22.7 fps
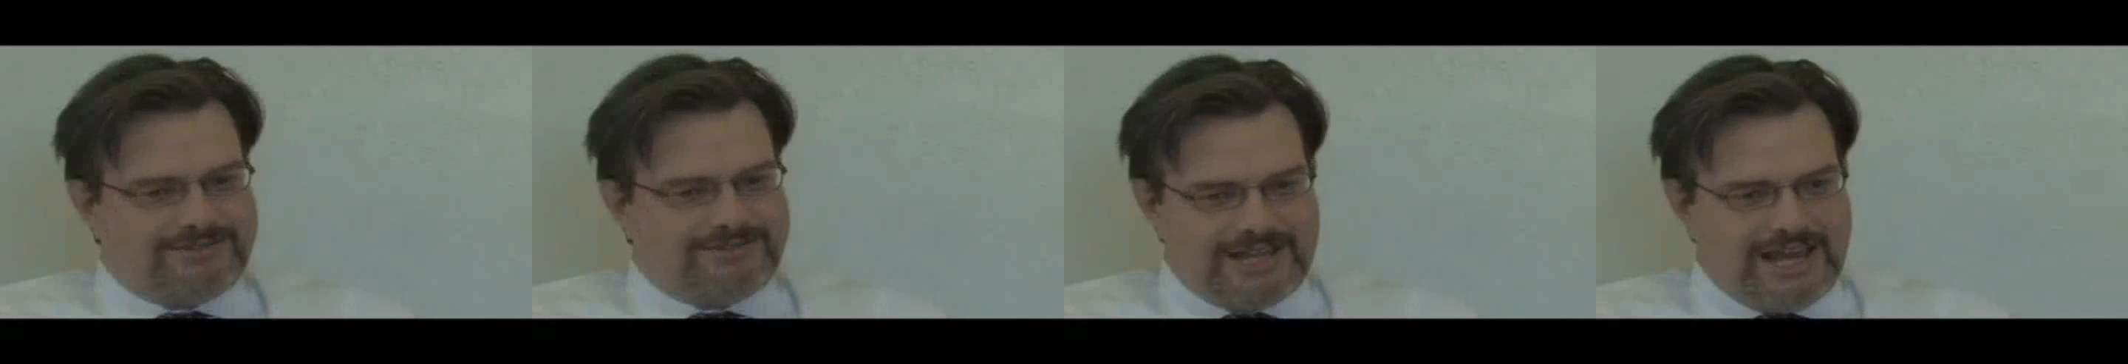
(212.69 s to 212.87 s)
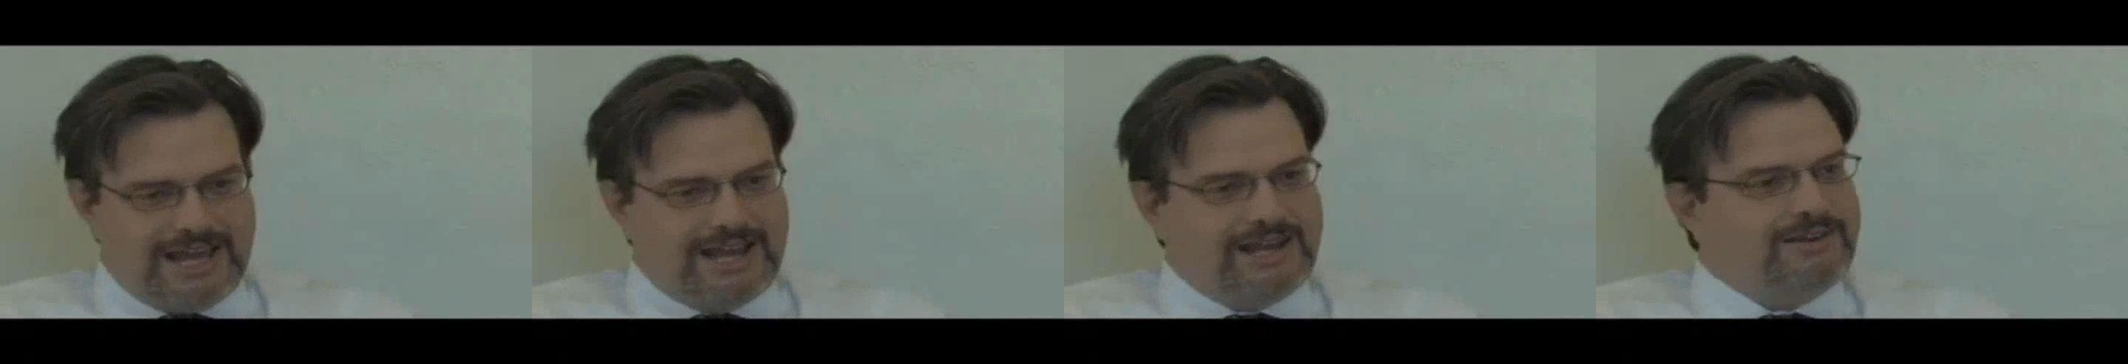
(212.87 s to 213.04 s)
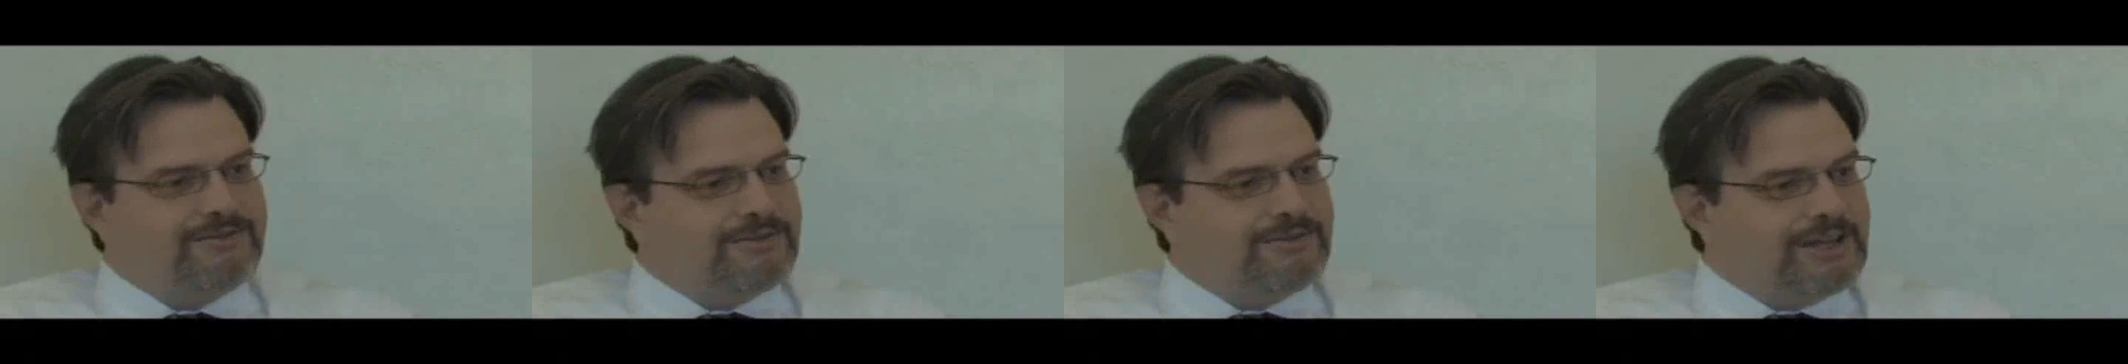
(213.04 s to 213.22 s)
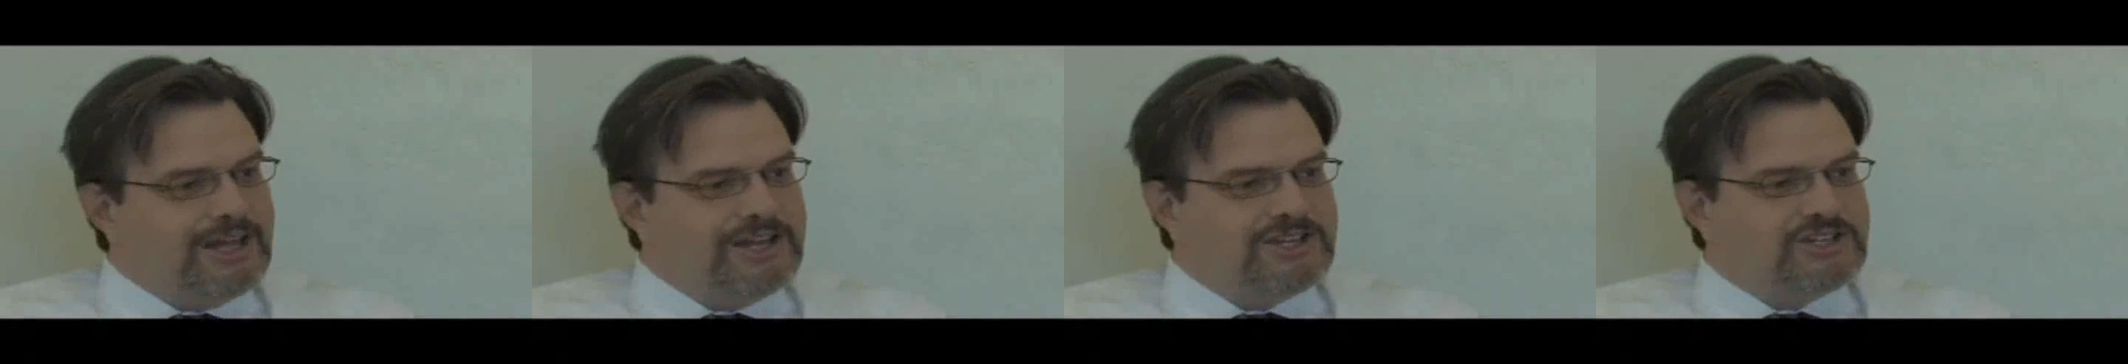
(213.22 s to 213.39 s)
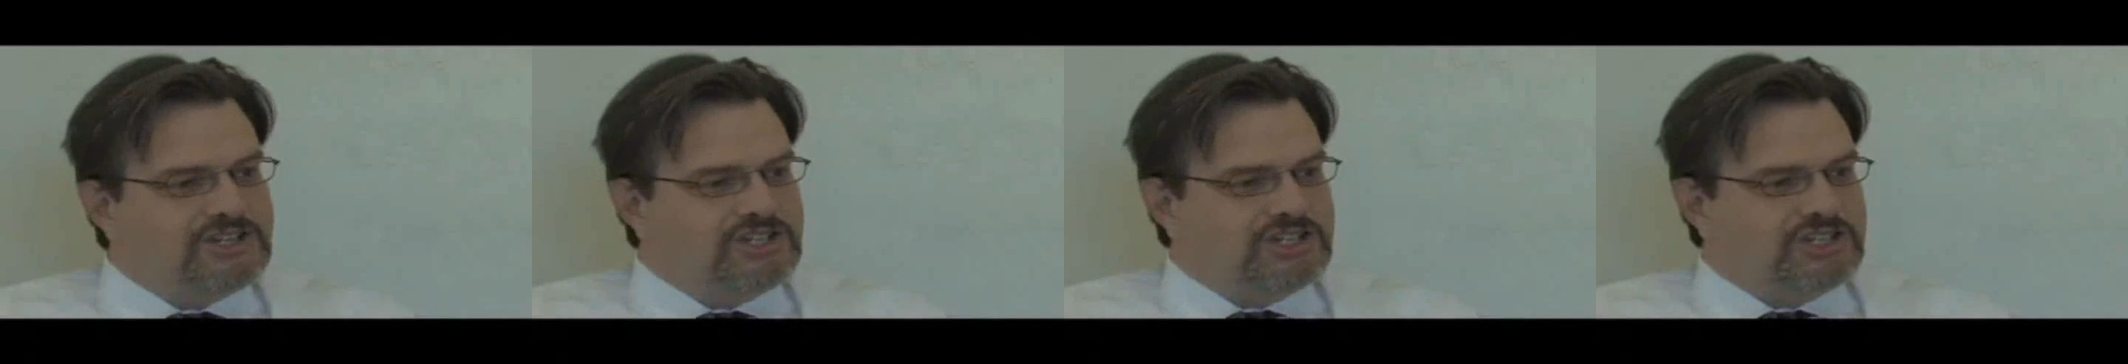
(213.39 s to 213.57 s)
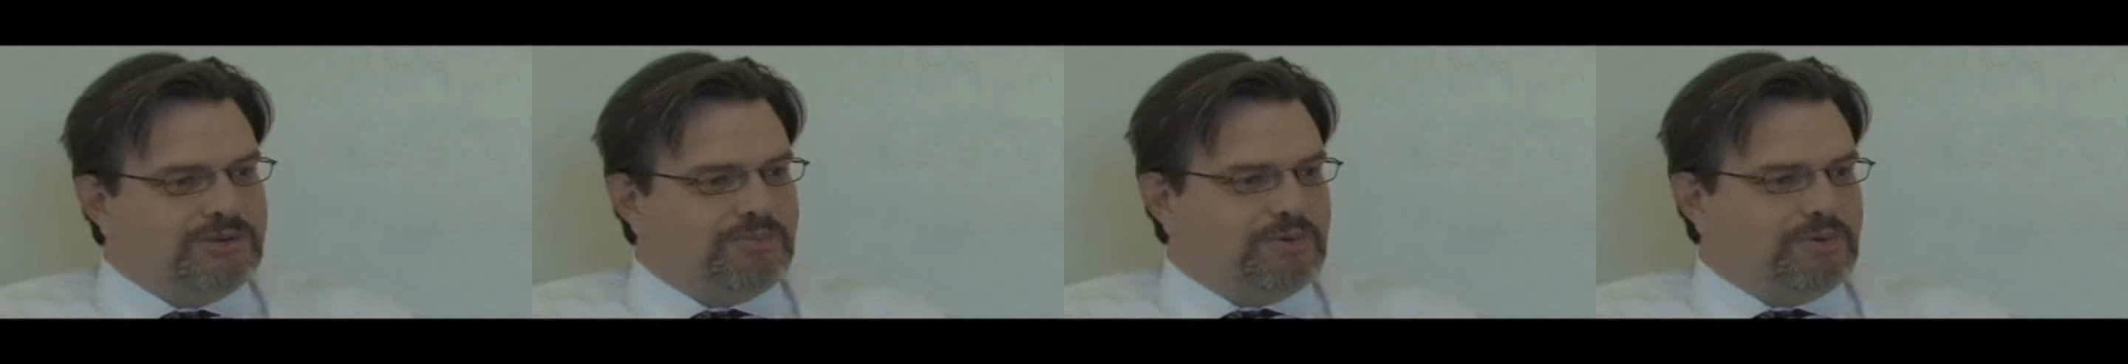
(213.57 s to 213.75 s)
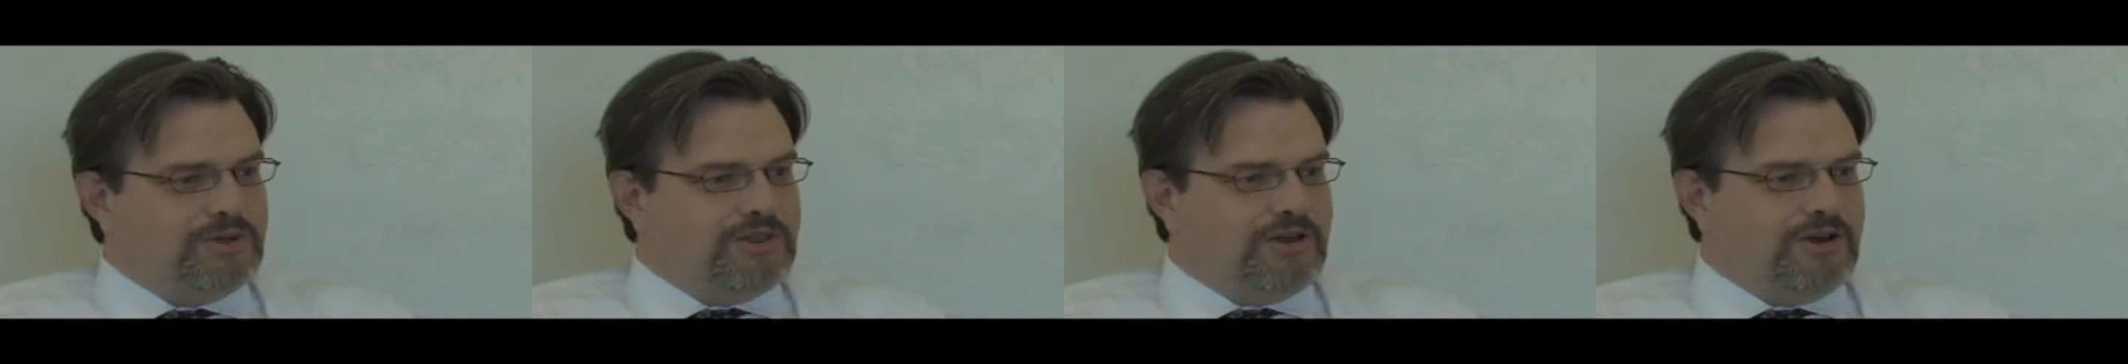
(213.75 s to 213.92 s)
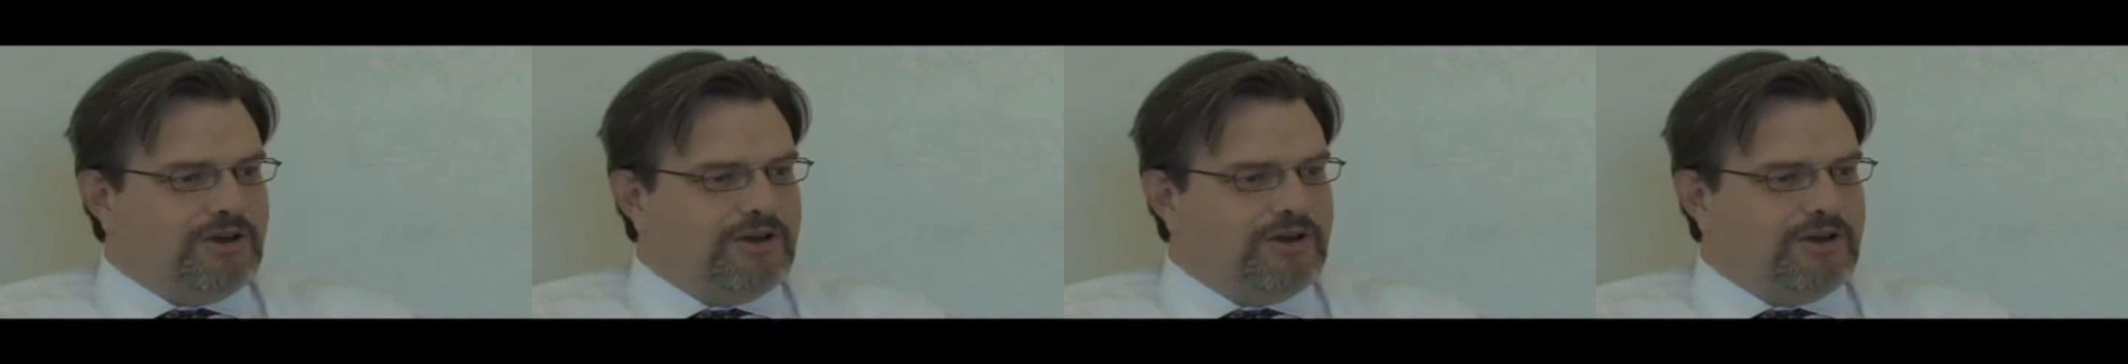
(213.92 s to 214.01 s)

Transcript: tenant relationship with